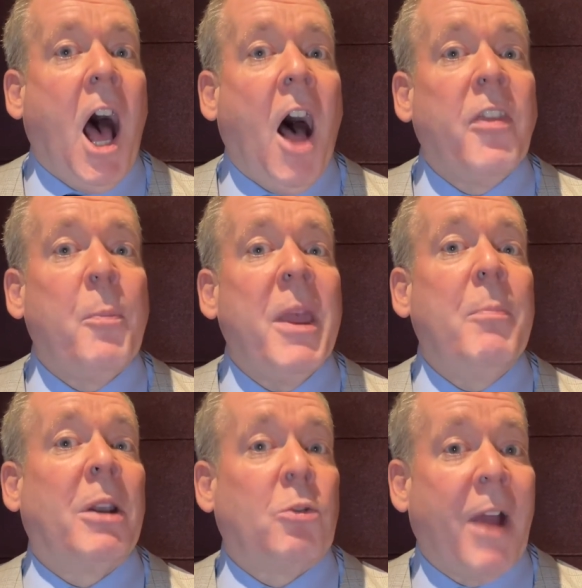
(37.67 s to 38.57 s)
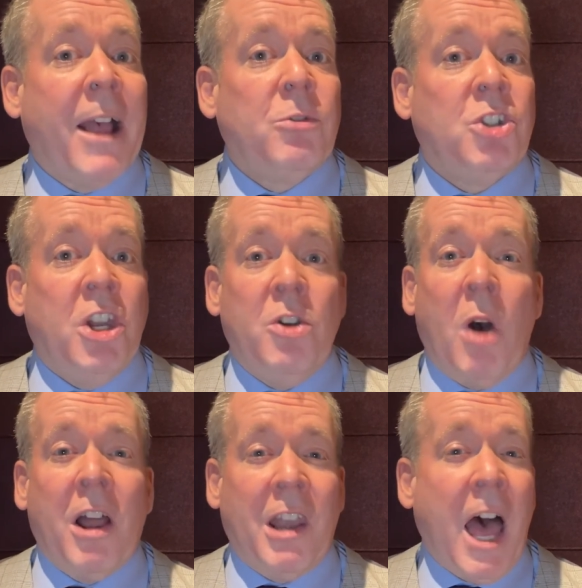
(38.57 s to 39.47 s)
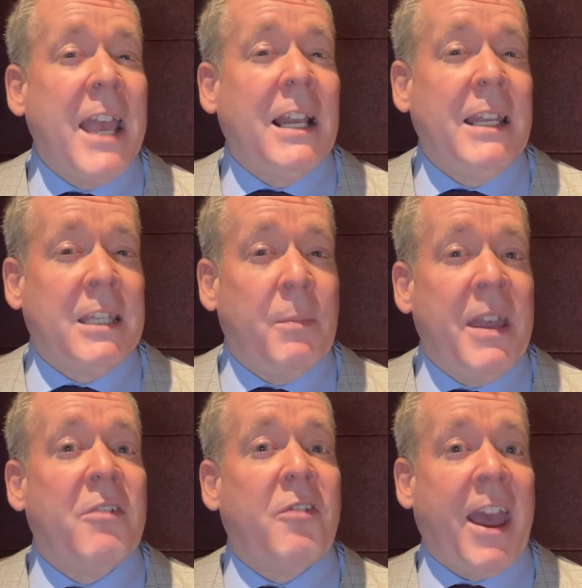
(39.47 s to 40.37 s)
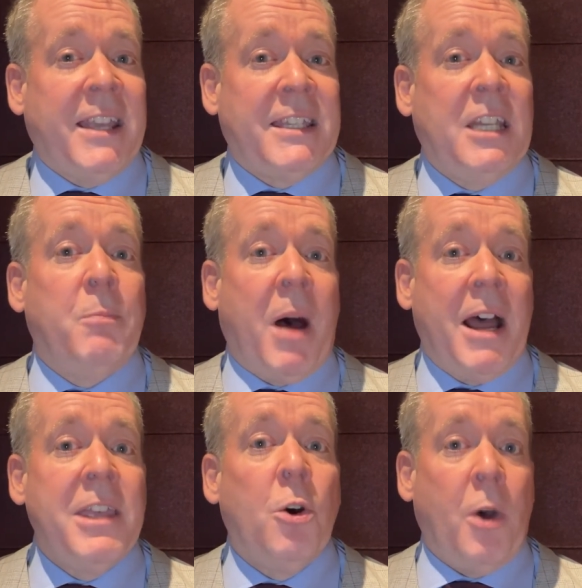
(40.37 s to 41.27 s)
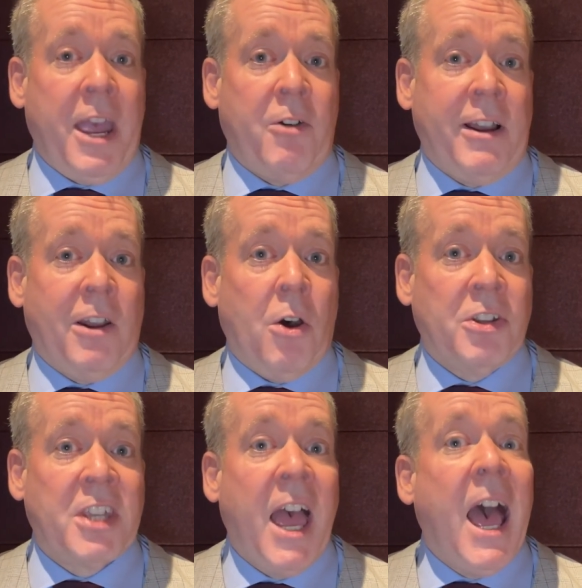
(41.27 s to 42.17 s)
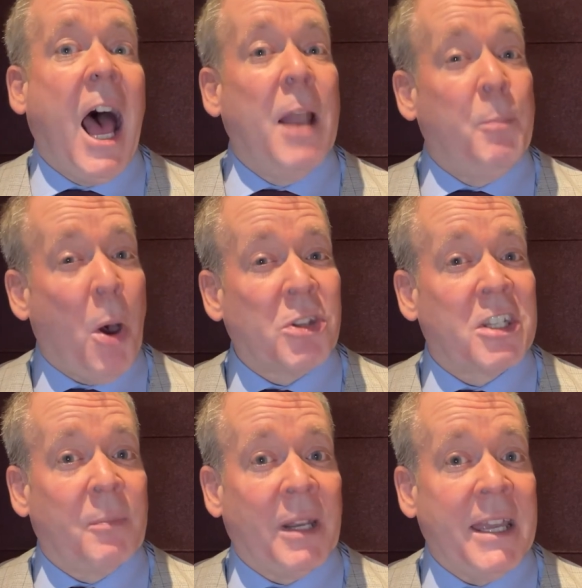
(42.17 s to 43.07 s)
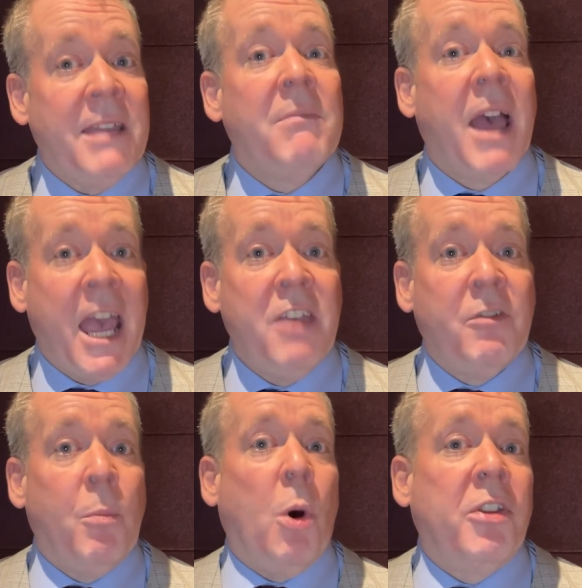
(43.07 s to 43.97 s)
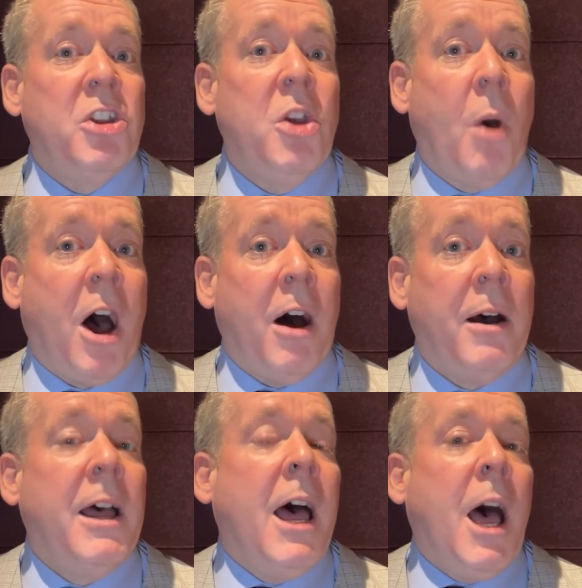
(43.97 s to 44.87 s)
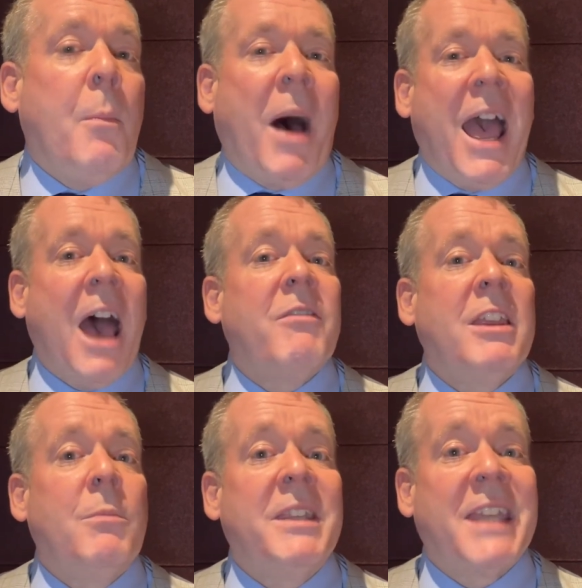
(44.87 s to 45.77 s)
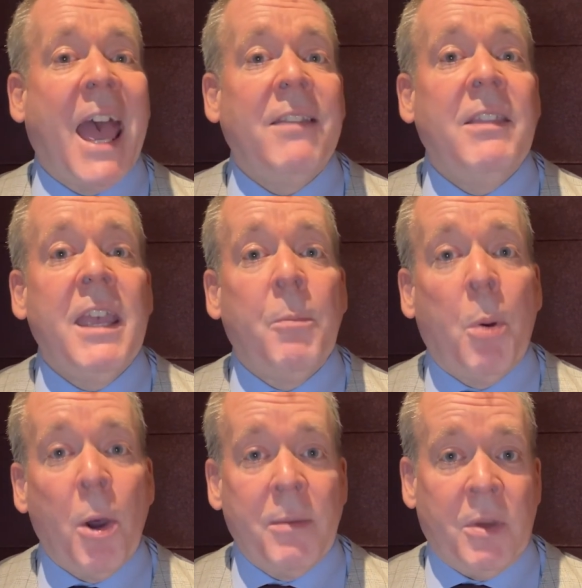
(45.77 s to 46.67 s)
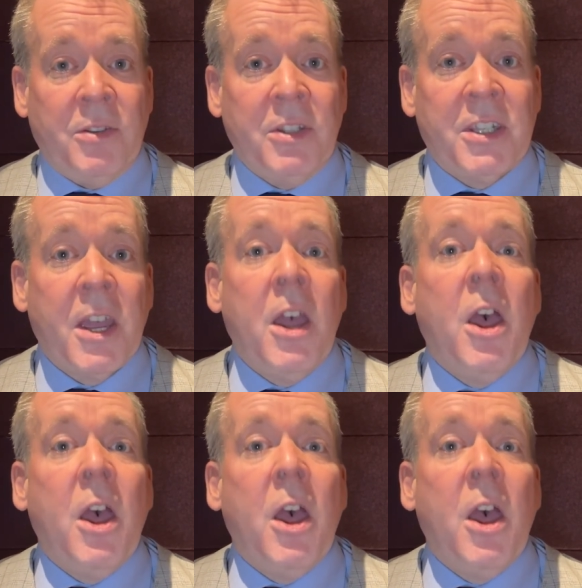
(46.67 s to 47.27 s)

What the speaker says: Other people around you are likely to be affected by your hearing loss and possibly even more than you are. By having them attend the appointment,